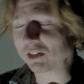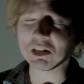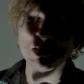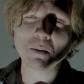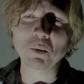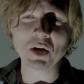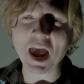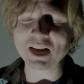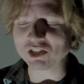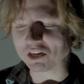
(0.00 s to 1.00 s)
It's just a little bit more
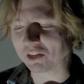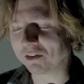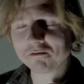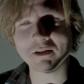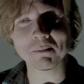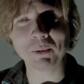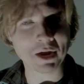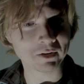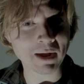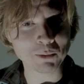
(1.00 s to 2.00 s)
edgy, a little fun to play
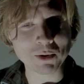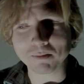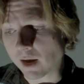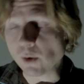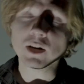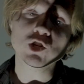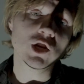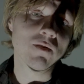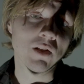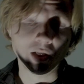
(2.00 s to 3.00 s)
around with, and you can
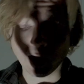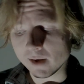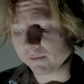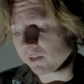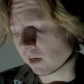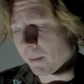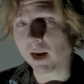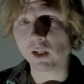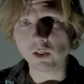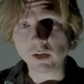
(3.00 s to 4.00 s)
achieve a lot of
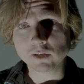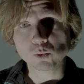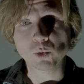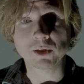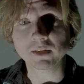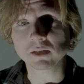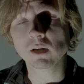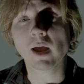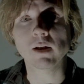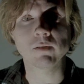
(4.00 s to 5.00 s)
cinematic looks with this
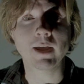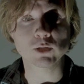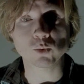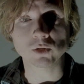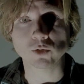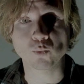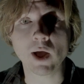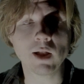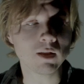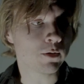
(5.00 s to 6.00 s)
kind of light source as
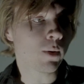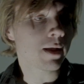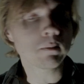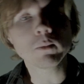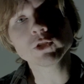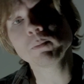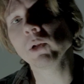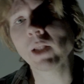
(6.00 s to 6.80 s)
well if you had multiple